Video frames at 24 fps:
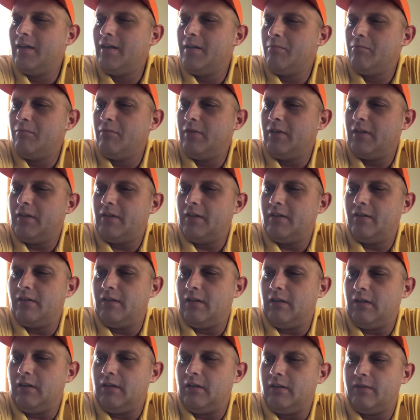But
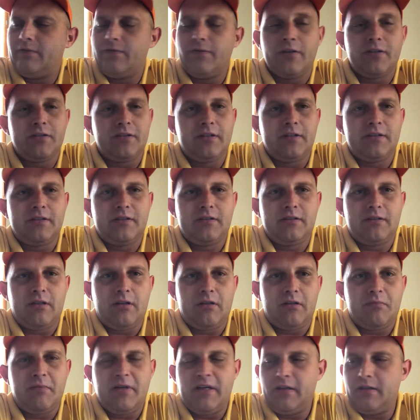first, let's talk
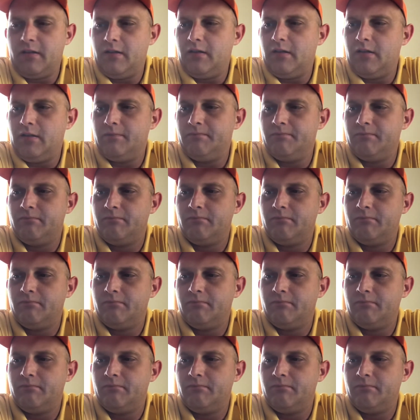about